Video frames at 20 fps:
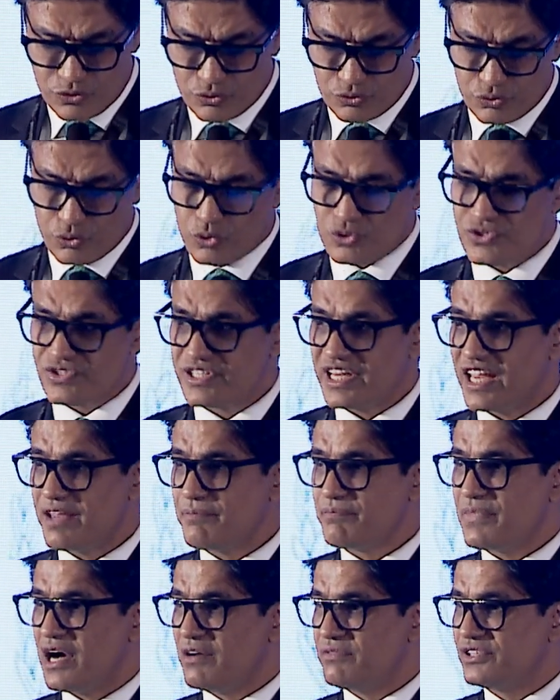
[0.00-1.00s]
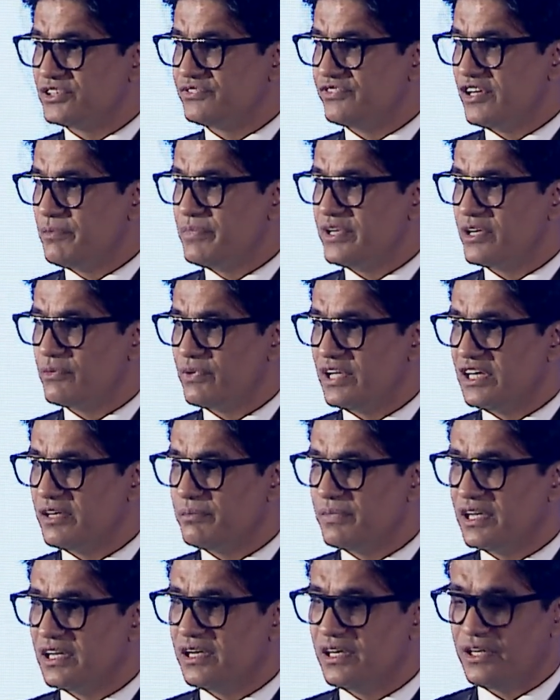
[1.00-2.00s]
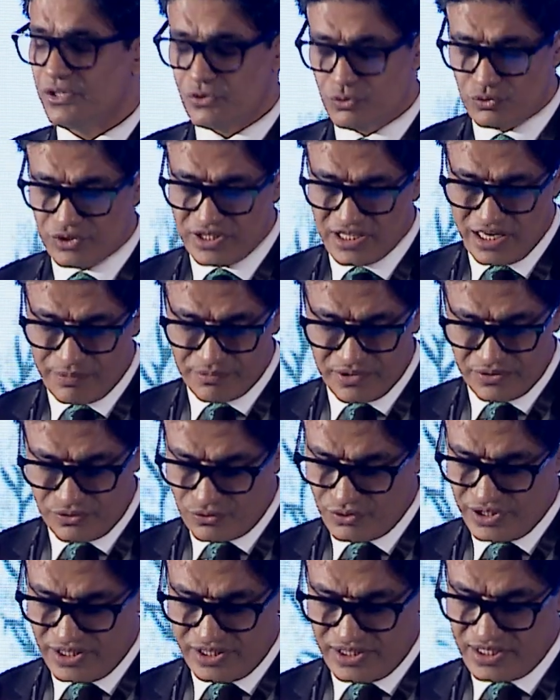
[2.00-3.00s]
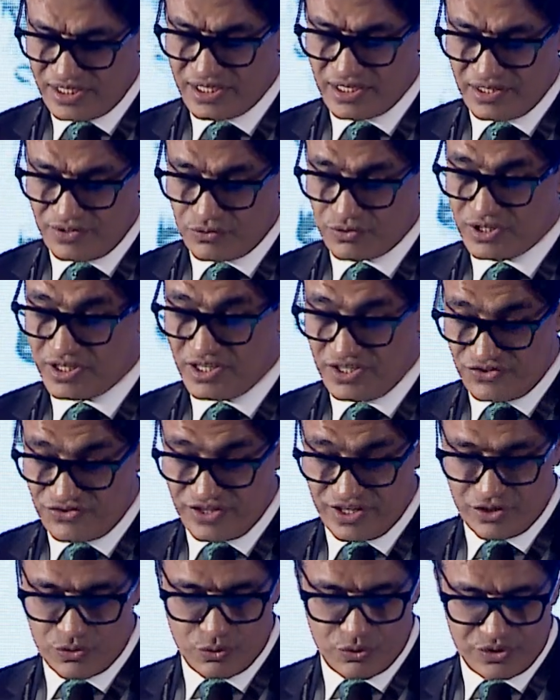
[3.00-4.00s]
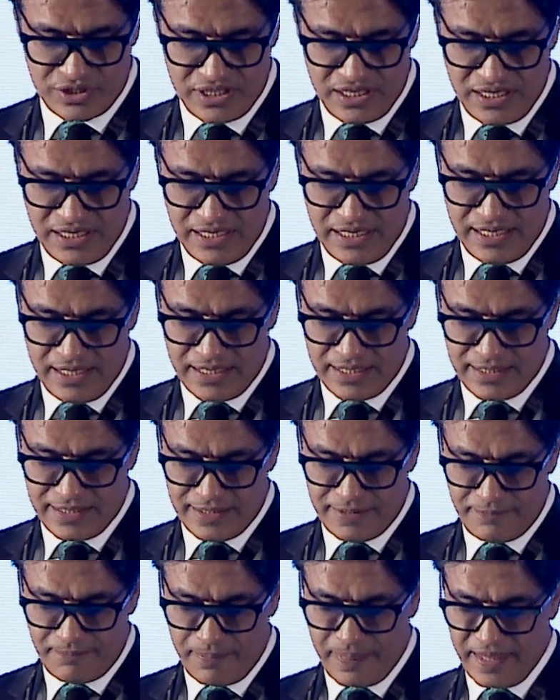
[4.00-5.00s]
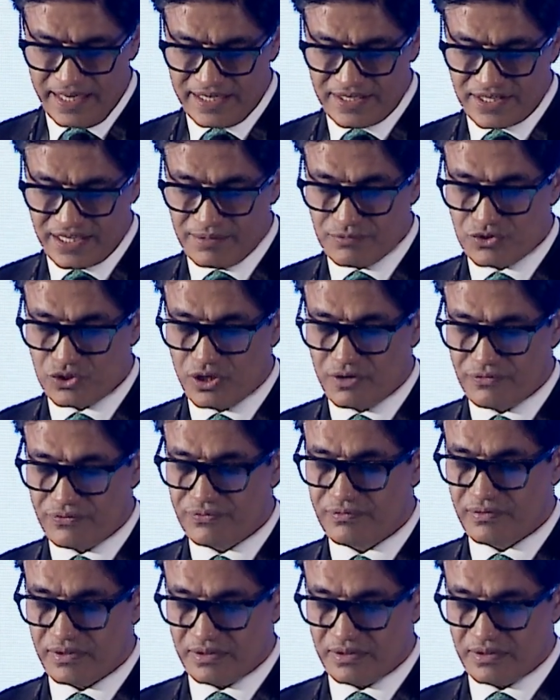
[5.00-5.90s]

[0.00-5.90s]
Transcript: Those same powers will be available to the district court in terms of